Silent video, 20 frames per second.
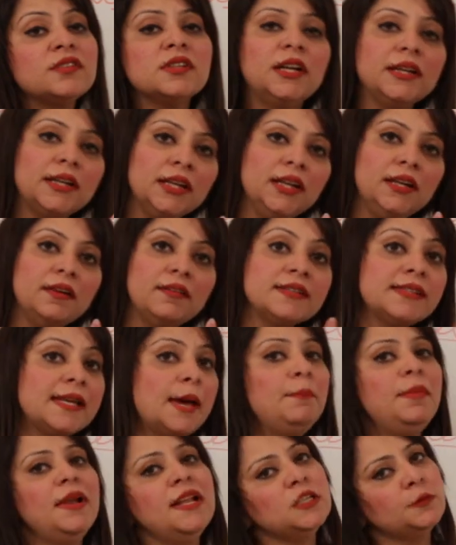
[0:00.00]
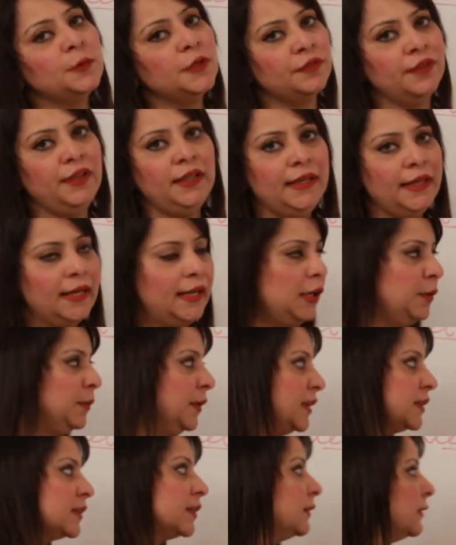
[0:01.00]
certain resemblance between the
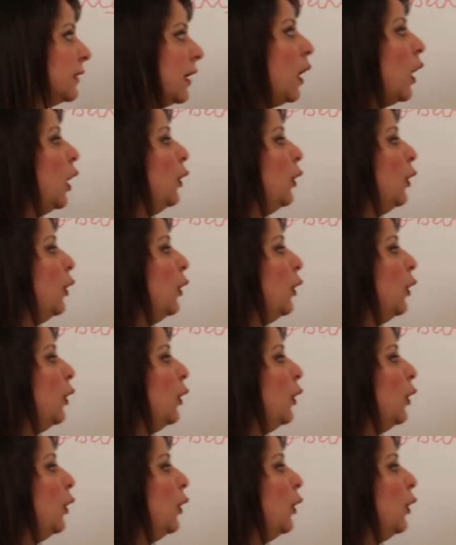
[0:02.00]
elements. Now